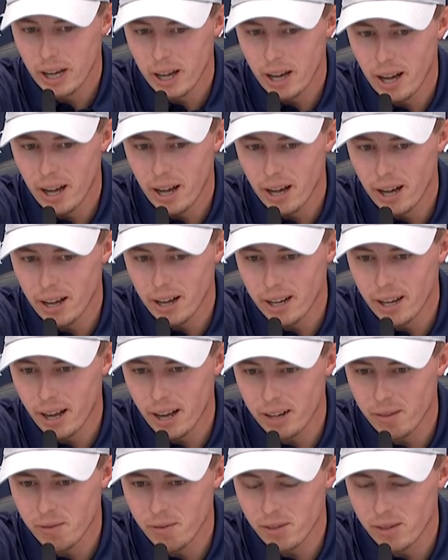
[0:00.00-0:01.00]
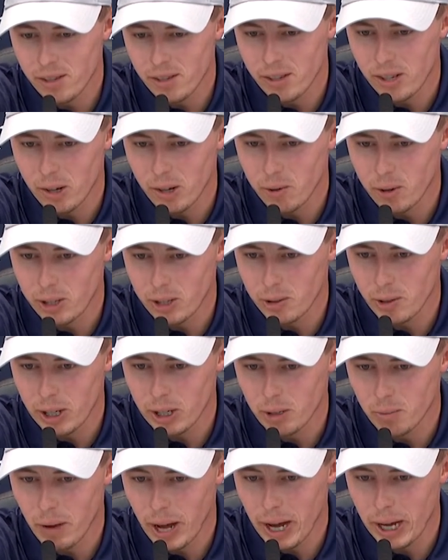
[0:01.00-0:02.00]
kind of know what to
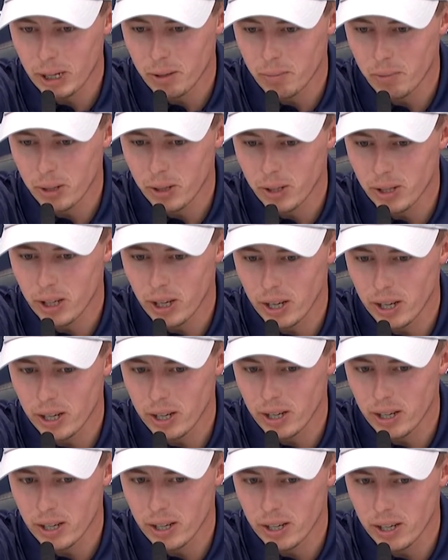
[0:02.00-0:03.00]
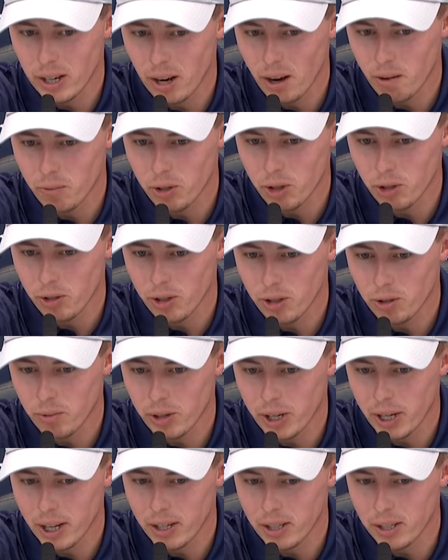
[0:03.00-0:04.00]
expect. But you know, I'm sure this
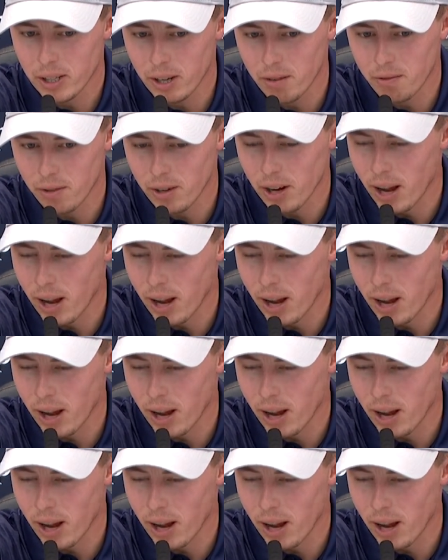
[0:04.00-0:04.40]
week has a different